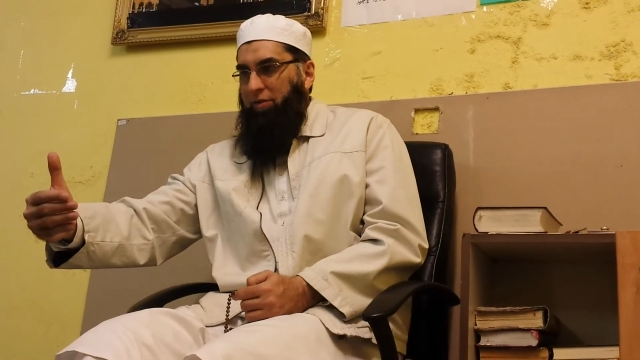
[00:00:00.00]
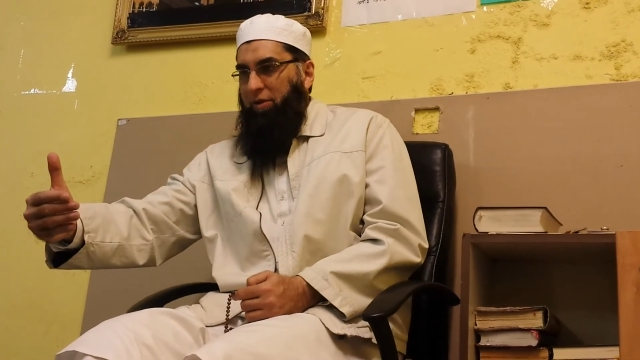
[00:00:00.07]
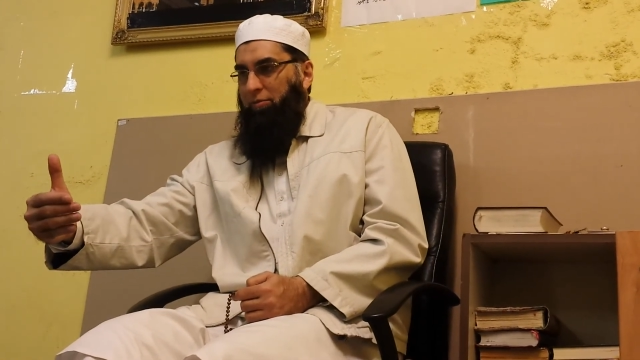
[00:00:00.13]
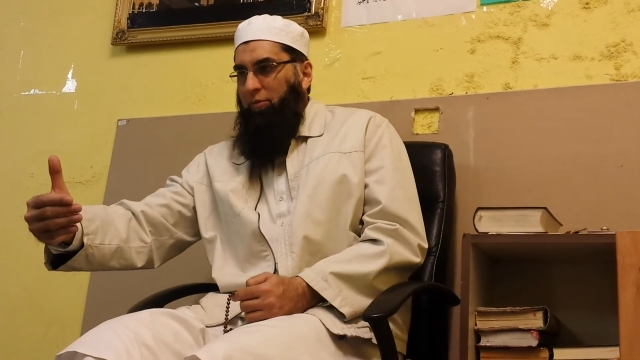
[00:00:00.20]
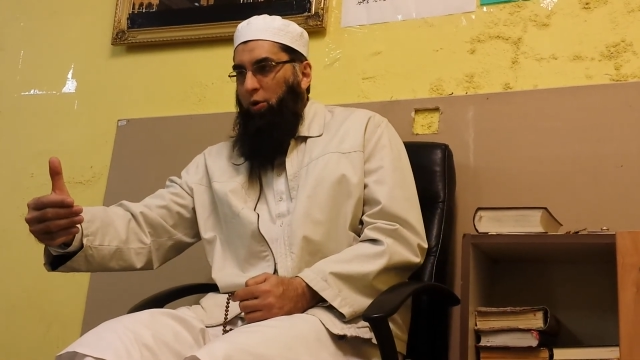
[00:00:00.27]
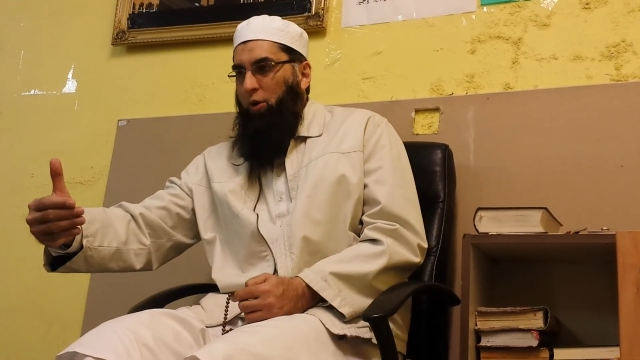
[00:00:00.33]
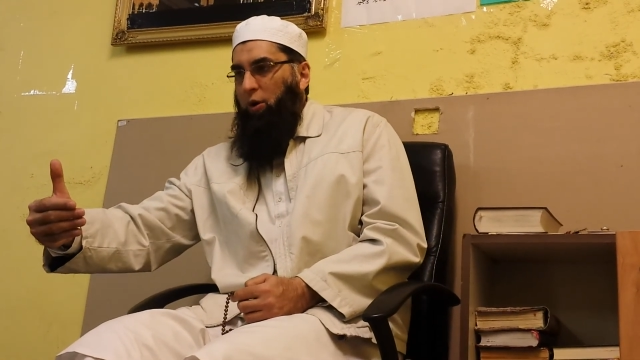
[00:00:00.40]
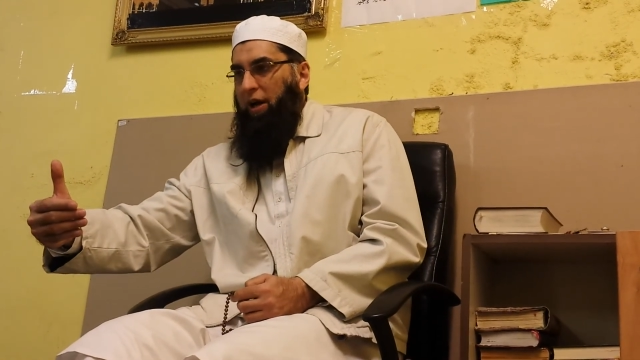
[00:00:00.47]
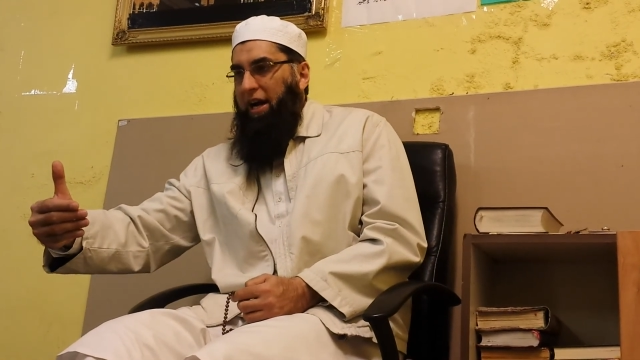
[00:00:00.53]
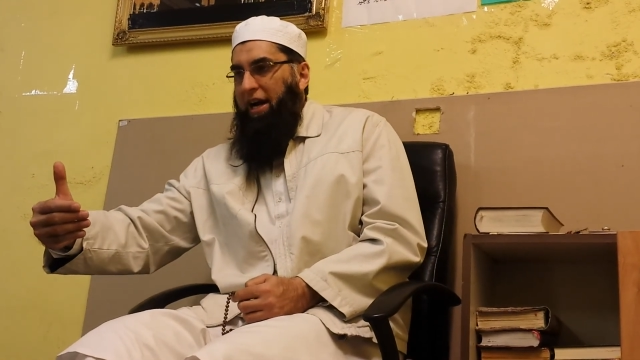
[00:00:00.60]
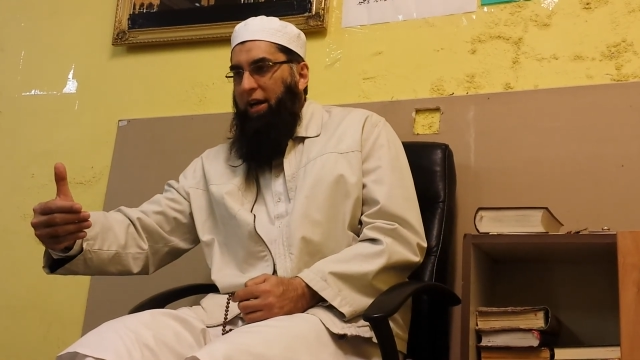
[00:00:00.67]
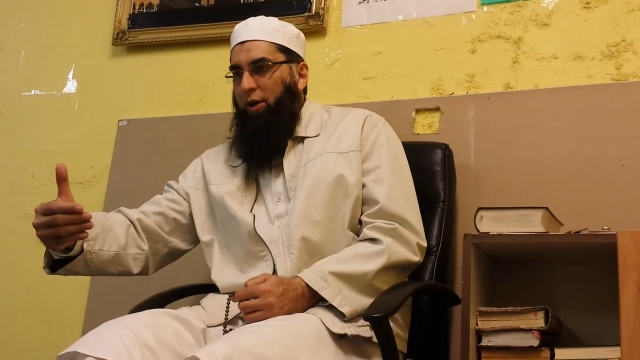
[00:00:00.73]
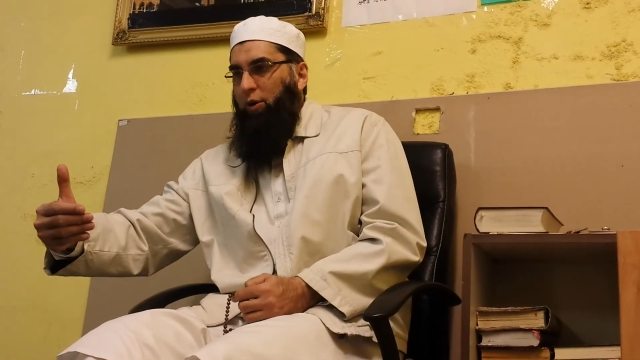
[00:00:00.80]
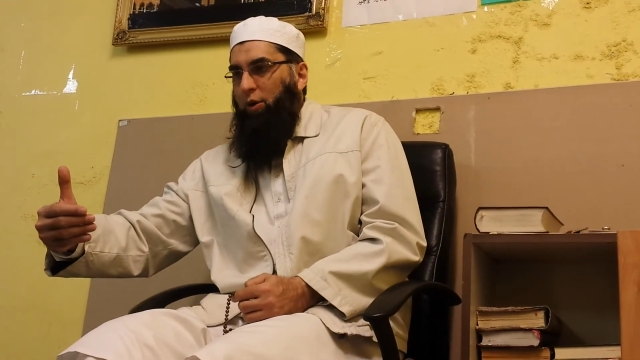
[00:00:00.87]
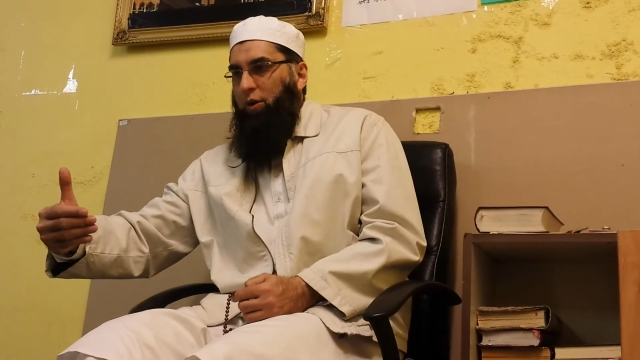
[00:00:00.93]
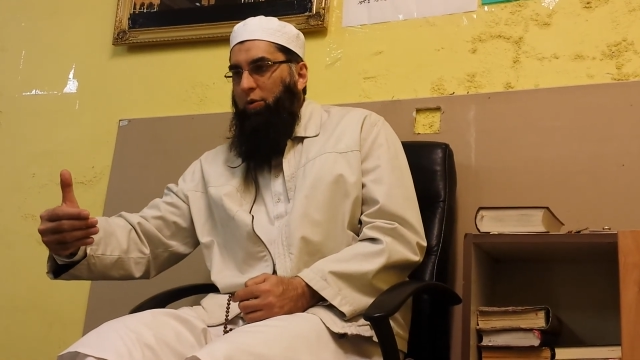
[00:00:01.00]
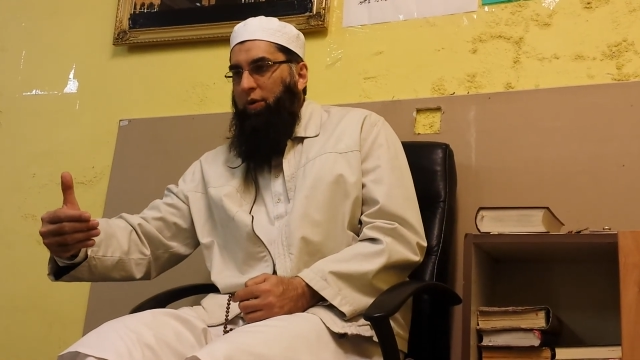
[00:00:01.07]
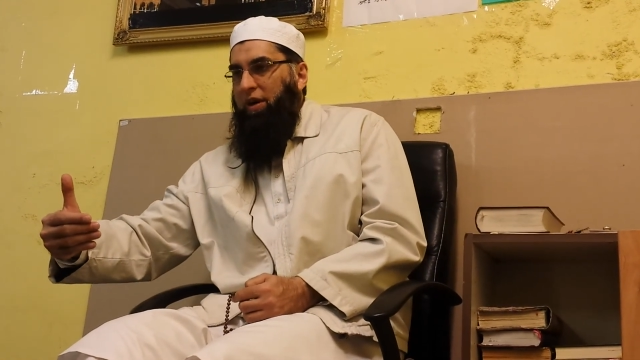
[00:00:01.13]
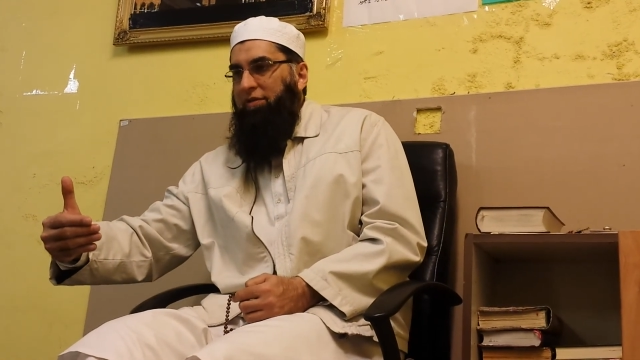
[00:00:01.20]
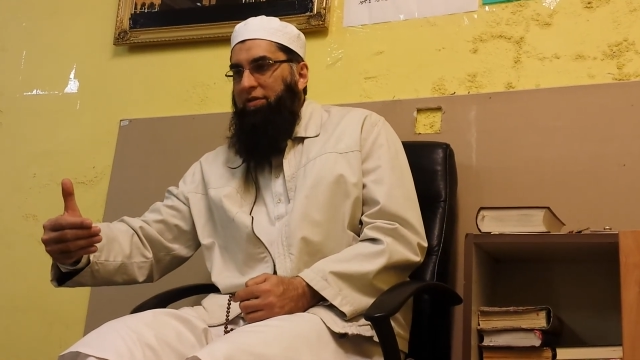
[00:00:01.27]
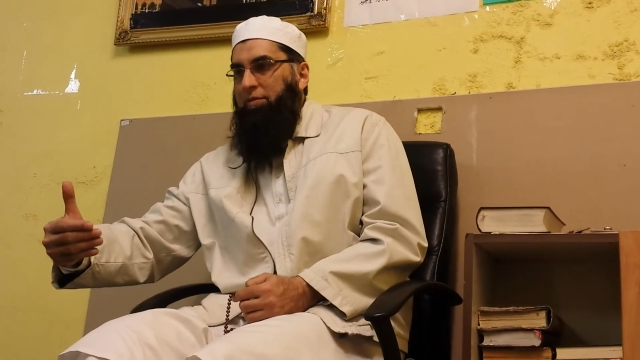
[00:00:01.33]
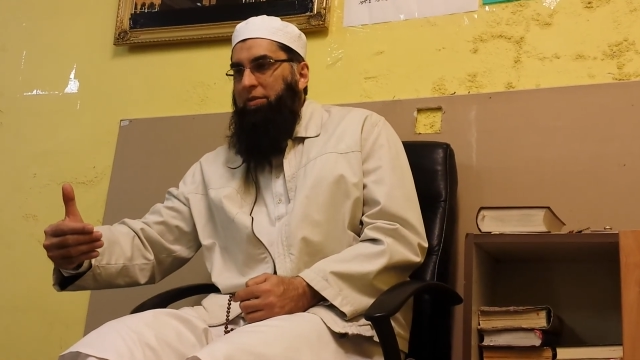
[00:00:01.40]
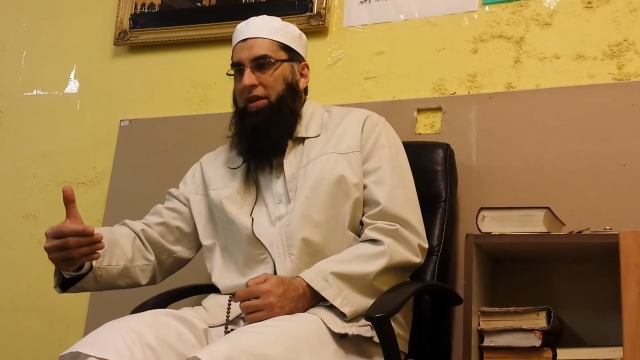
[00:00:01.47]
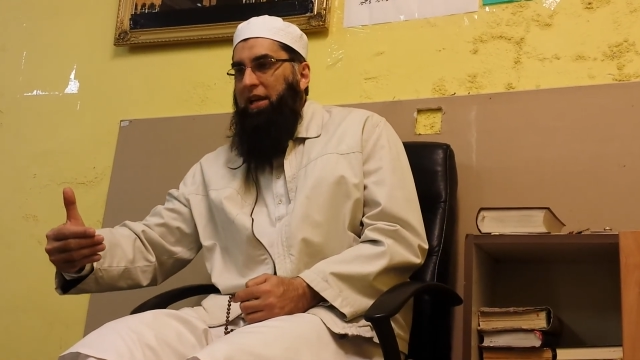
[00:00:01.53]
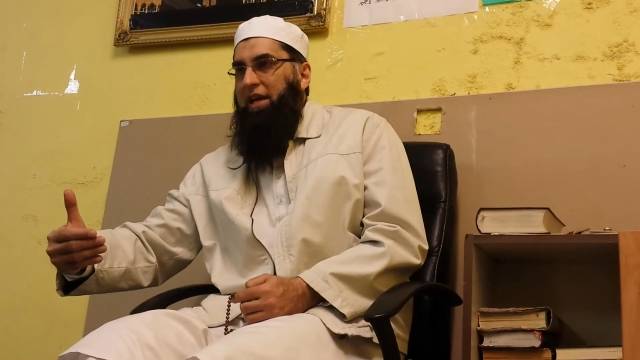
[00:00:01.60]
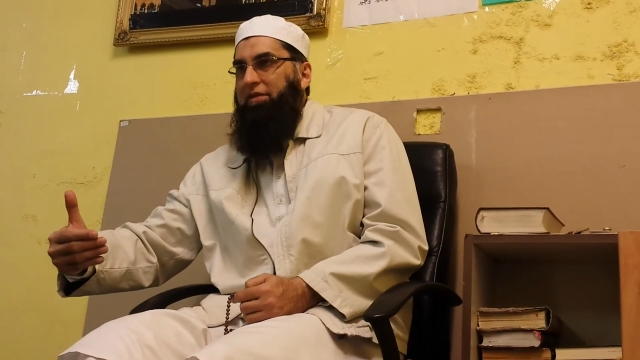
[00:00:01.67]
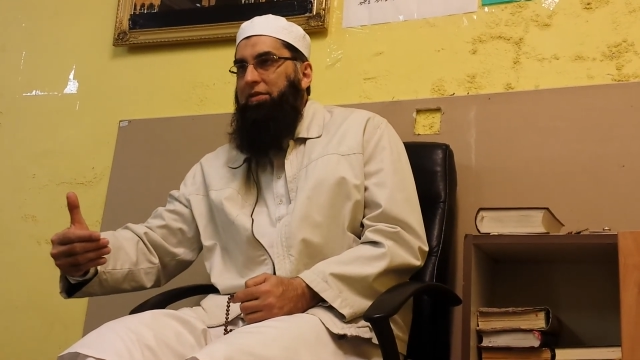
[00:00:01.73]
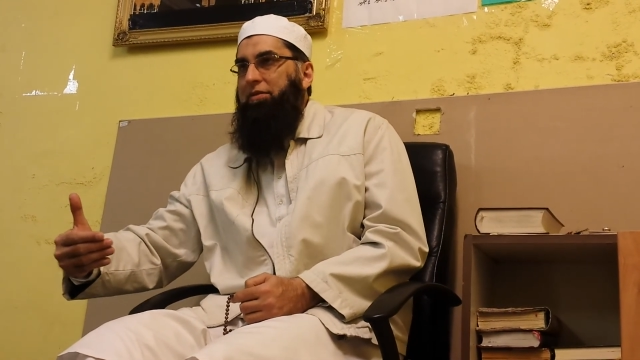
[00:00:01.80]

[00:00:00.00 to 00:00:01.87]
The more I go away from the life